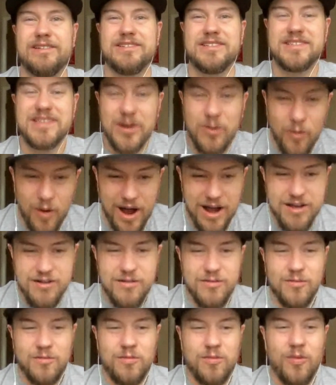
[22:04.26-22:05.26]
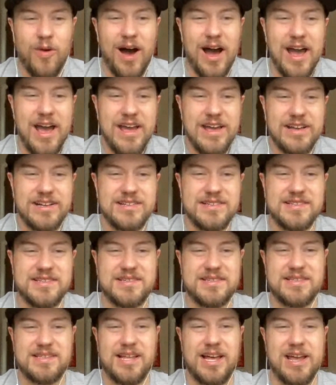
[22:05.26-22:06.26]
And it's like, why
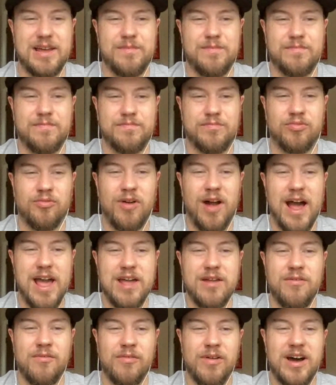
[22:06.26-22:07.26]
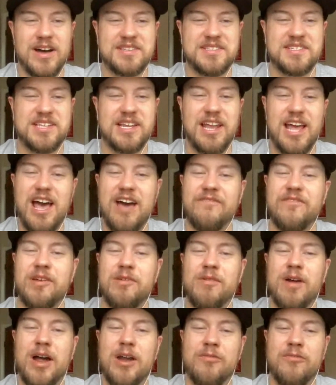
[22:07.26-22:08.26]
is like Brian Rust and
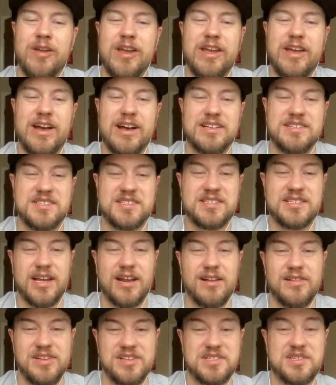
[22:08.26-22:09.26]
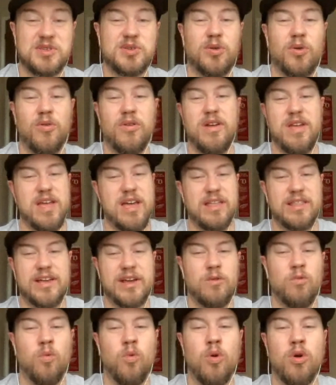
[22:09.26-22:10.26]
Evan Rodriguez suddenly scoring at
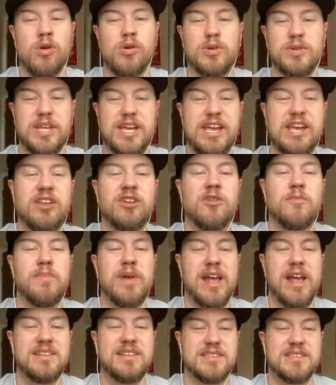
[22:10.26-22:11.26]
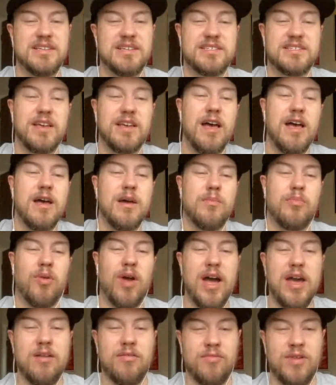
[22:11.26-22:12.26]
like world eater paces?
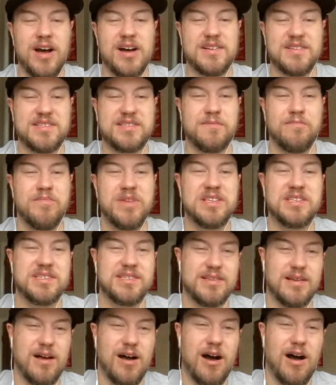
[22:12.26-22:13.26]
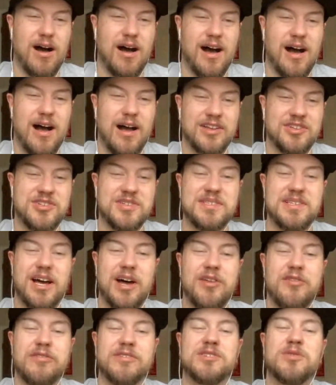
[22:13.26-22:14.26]
Brian Rust missed just
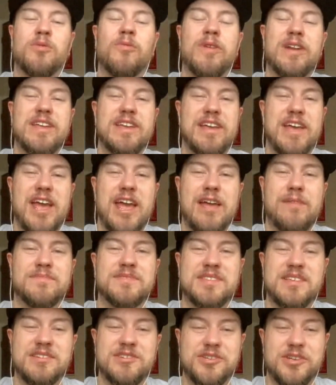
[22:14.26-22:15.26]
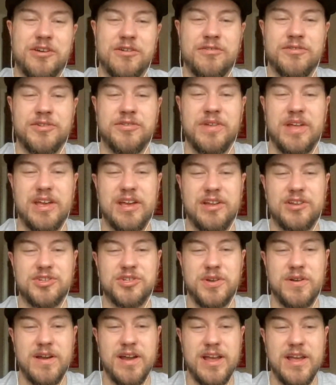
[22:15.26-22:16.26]
under 20 games this year due to
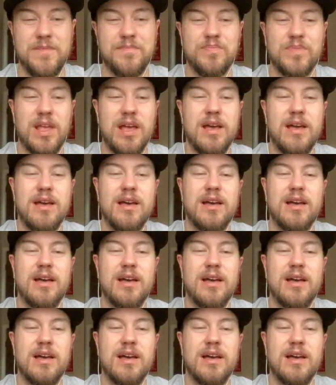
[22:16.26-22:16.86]
injury.